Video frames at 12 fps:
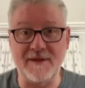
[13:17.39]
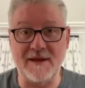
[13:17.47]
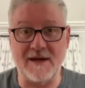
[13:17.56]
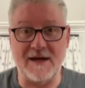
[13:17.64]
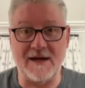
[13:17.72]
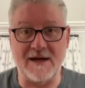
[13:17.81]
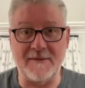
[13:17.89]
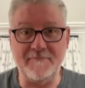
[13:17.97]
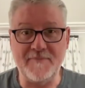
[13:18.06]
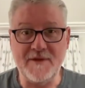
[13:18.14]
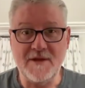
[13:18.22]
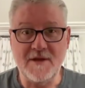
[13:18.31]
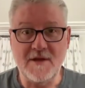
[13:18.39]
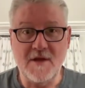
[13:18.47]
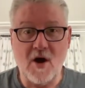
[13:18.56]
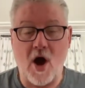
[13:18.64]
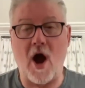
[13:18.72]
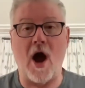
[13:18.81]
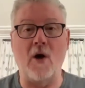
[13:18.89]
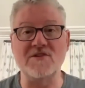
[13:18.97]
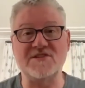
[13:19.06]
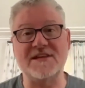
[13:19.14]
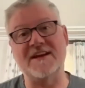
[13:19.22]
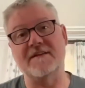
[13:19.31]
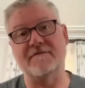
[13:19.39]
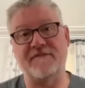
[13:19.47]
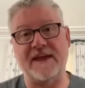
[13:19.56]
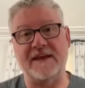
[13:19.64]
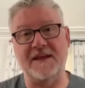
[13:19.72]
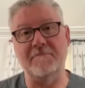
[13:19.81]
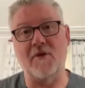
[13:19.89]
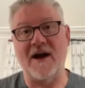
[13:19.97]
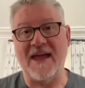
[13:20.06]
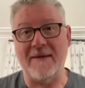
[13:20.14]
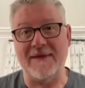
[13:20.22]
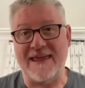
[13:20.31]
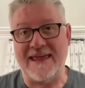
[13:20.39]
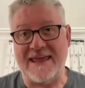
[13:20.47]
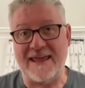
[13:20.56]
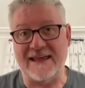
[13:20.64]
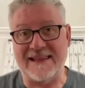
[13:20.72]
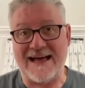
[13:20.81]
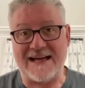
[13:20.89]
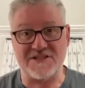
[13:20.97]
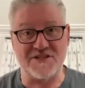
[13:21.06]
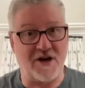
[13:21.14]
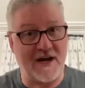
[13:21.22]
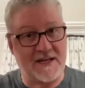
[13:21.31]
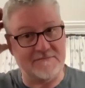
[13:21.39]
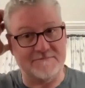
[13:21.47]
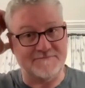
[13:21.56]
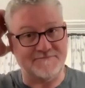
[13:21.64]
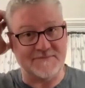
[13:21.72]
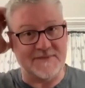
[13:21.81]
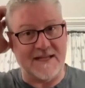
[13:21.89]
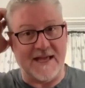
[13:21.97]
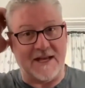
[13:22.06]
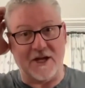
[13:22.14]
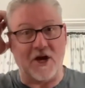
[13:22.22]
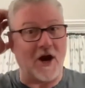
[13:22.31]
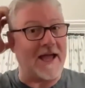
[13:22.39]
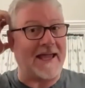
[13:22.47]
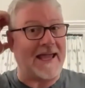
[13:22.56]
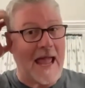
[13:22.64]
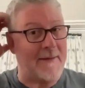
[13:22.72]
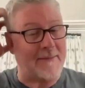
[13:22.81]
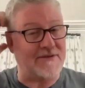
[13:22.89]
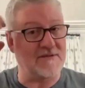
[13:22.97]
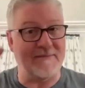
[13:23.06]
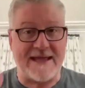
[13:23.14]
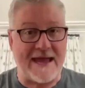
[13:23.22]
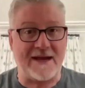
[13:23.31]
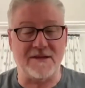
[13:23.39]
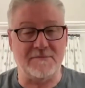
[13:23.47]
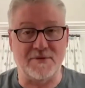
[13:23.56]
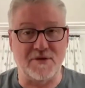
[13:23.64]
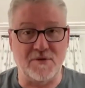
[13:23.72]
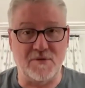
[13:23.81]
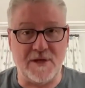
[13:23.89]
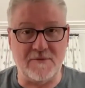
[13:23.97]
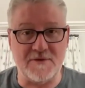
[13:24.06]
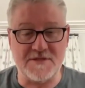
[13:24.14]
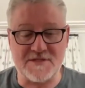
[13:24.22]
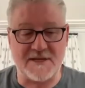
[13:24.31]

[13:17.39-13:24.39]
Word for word: I was at an event in Miami here last night, and a guy came up to me out of the blue. He was